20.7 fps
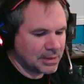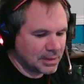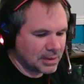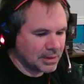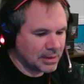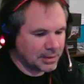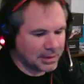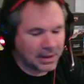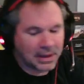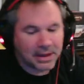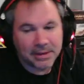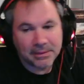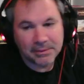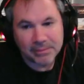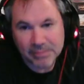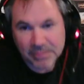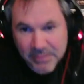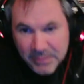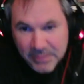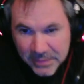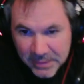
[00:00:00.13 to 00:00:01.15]
All right.
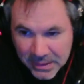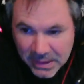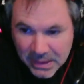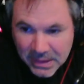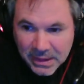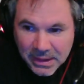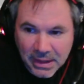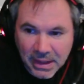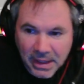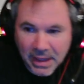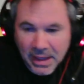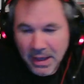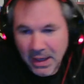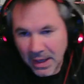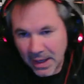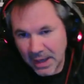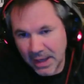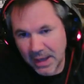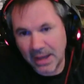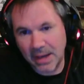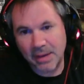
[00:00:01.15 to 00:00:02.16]

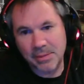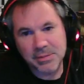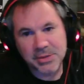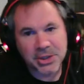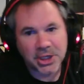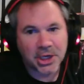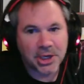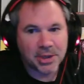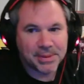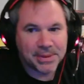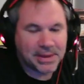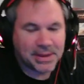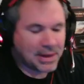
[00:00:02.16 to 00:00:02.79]
Hi, I'm Jeremy.